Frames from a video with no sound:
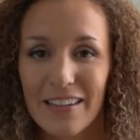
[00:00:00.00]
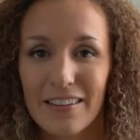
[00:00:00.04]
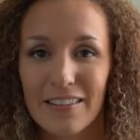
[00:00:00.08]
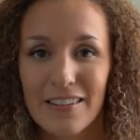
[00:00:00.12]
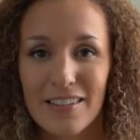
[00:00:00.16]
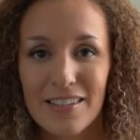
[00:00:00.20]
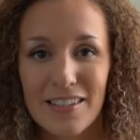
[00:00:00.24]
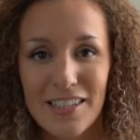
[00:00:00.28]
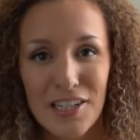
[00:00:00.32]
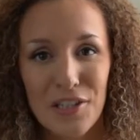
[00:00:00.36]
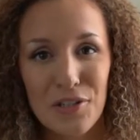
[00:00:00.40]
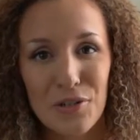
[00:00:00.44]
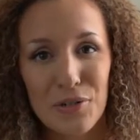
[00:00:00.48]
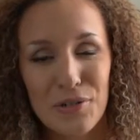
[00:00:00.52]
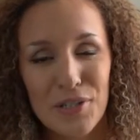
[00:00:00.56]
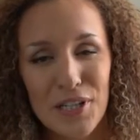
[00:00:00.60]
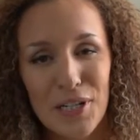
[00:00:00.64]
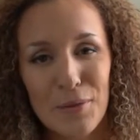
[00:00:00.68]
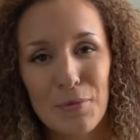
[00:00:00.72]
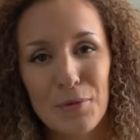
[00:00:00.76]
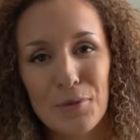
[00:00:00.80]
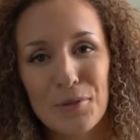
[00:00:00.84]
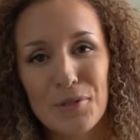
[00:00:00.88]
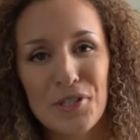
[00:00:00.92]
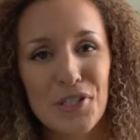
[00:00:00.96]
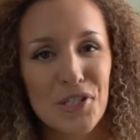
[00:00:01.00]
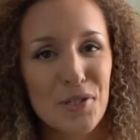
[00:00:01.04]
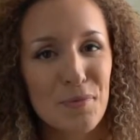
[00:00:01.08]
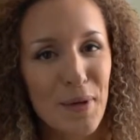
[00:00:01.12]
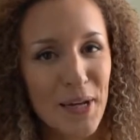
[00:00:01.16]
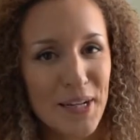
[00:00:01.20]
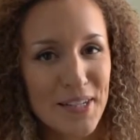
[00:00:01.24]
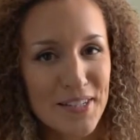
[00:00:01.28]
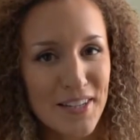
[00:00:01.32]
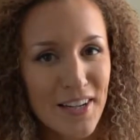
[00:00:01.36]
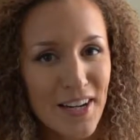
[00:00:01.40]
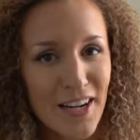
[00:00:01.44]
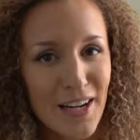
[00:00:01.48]
the teacher is able to
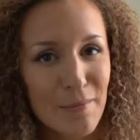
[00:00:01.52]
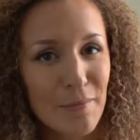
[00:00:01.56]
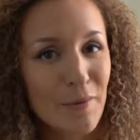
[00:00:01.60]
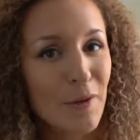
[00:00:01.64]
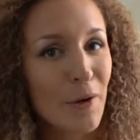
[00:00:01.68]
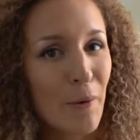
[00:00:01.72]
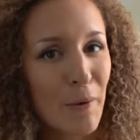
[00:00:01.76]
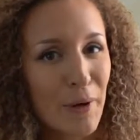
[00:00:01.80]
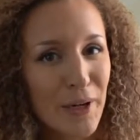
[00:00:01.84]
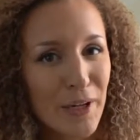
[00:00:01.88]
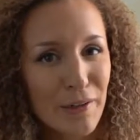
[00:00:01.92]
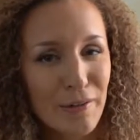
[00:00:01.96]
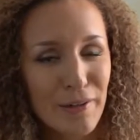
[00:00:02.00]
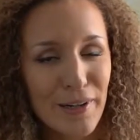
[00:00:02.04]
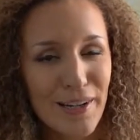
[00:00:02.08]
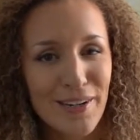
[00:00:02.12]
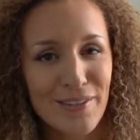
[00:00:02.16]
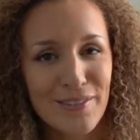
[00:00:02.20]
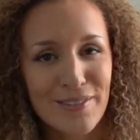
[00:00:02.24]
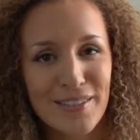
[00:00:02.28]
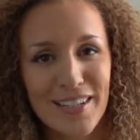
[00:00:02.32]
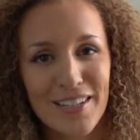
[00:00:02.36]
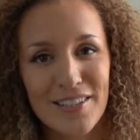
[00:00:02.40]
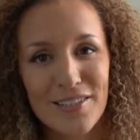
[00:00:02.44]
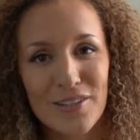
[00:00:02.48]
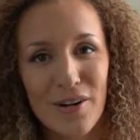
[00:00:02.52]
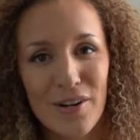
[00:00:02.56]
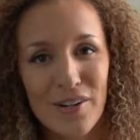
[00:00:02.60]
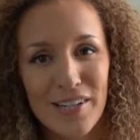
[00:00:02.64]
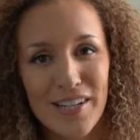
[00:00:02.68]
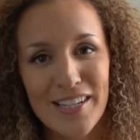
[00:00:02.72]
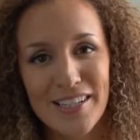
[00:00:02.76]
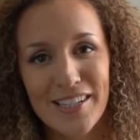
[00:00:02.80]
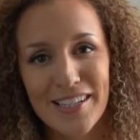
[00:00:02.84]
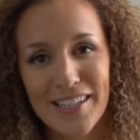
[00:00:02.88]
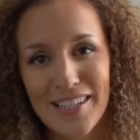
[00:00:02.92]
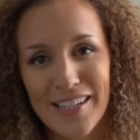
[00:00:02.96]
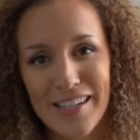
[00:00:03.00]
spend time going around and
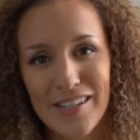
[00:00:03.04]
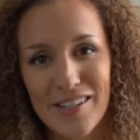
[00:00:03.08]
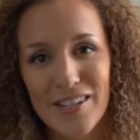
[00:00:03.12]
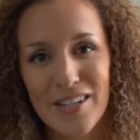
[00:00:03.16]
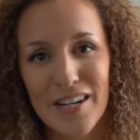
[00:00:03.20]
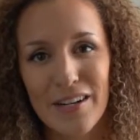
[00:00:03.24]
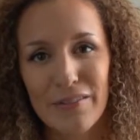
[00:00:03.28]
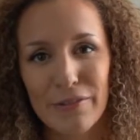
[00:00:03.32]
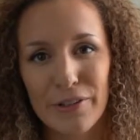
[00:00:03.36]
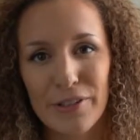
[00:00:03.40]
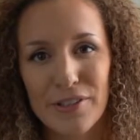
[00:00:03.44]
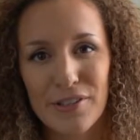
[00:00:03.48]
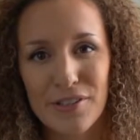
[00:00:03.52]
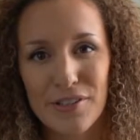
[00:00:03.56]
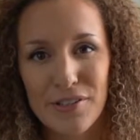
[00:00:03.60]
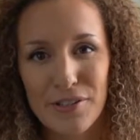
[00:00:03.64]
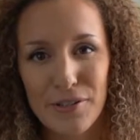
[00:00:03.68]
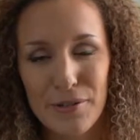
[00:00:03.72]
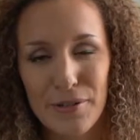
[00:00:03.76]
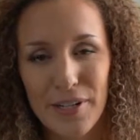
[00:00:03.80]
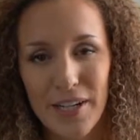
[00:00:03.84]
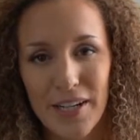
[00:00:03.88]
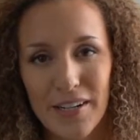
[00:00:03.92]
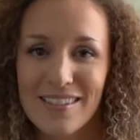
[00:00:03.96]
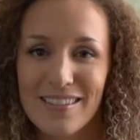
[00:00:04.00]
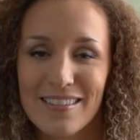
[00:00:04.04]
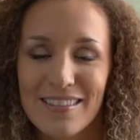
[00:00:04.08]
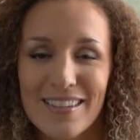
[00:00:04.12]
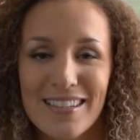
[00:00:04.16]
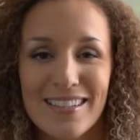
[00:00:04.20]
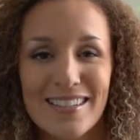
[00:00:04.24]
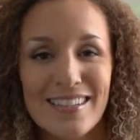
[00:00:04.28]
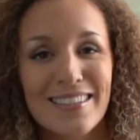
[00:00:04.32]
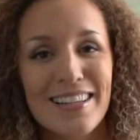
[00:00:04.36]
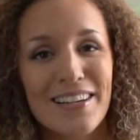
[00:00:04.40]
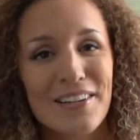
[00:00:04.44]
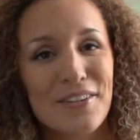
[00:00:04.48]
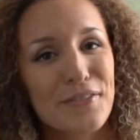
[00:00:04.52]
talking to each and every student.
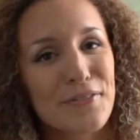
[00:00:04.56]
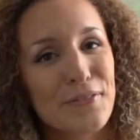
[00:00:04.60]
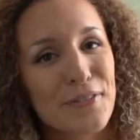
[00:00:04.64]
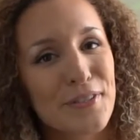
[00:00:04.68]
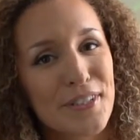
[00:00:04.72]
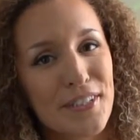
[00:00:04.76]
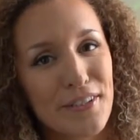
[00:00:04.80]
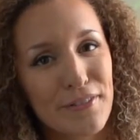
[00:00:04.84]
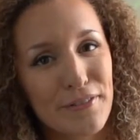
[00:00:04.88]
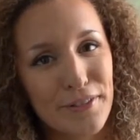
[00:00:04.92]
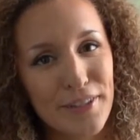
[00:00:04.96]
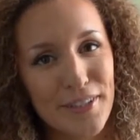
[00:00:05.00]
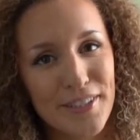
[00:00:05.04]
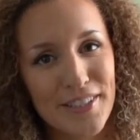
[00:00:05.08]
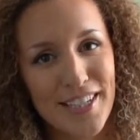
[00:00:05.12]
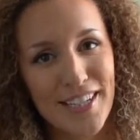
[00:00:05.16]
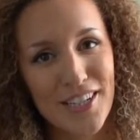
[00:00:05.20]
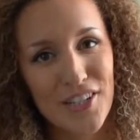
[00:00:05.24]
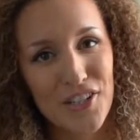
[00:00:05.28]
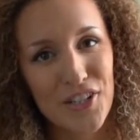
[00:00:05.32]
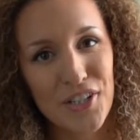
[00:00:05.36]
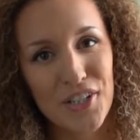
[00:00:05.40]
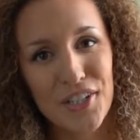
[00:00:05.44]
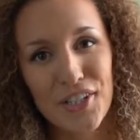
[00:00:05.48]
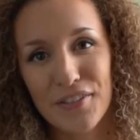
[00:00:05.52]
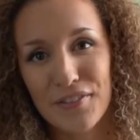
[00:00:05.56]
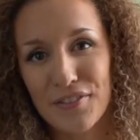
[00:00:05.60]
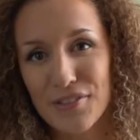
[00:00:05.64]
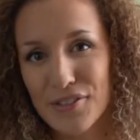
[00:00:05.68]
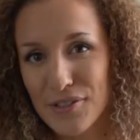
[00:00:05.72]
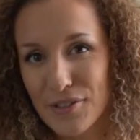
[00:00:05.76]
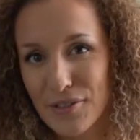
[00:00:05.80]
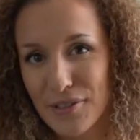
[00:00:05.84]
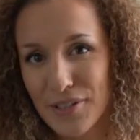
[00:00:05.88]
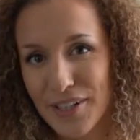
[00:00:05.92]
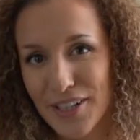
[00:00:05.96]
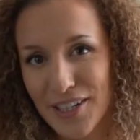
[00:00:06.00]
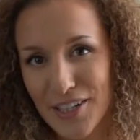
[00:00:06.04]
This allows for differentiation of
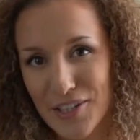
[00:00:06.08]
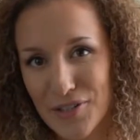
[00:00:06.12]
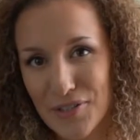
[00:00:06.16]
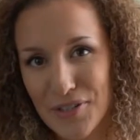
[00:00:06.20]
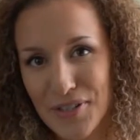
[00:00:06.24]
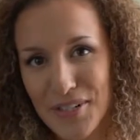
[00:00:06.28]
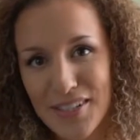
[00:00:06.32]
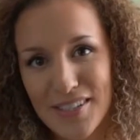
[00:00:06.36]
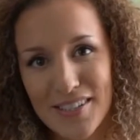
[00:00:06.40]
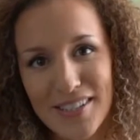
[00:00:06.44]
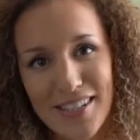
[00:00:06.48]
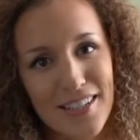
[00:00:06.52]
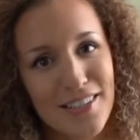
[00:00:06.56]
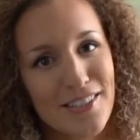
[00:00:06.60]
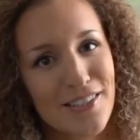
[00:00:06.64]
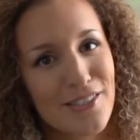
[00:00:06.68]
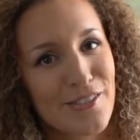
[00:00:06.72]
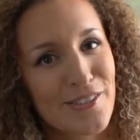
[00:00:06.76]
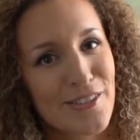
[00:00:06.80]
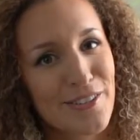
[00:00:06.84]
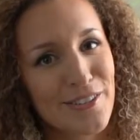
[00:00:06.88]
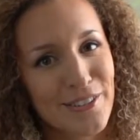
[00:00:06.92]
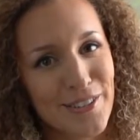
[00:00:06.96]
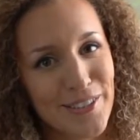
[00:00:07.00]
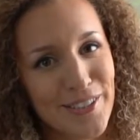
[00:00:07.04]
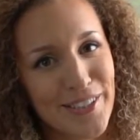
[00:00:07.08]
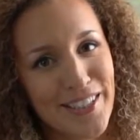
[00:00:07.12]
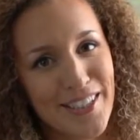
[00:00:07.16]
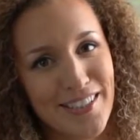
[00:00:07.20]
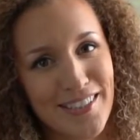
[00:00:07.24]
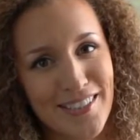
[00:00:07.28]
student interests and student learning